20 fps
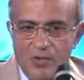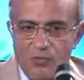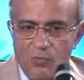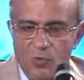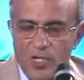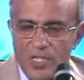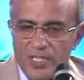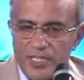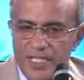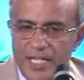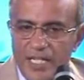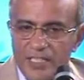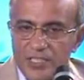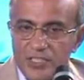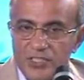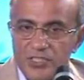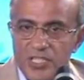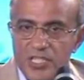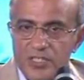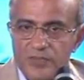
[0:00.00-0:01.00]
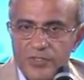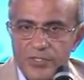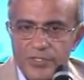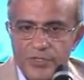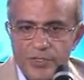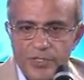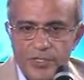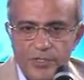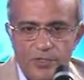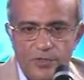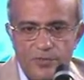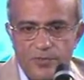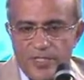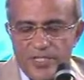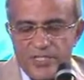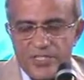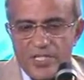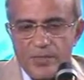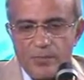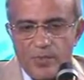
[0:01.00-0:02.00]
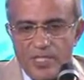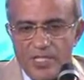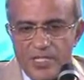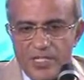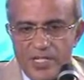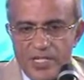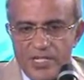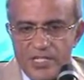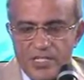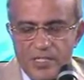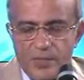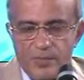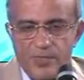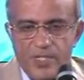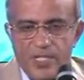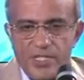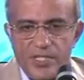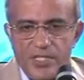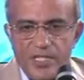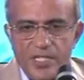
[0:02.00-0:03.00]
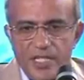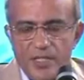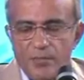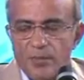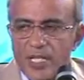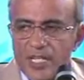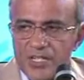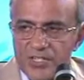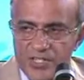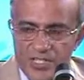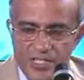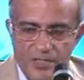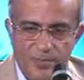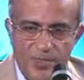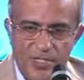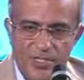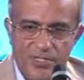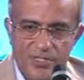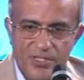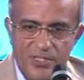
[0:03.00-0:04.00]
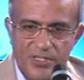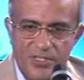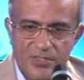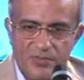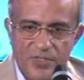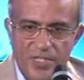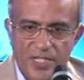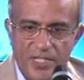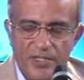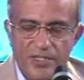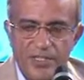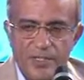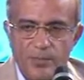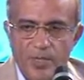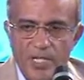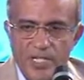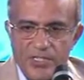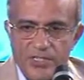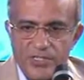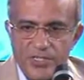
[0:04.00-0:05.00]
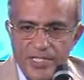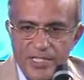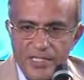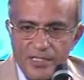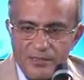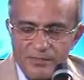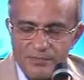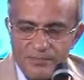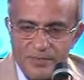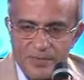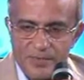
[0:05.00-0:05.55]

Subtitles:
What are the other things which you can do? For example, in DSM's engineering plastics business, we can replace steel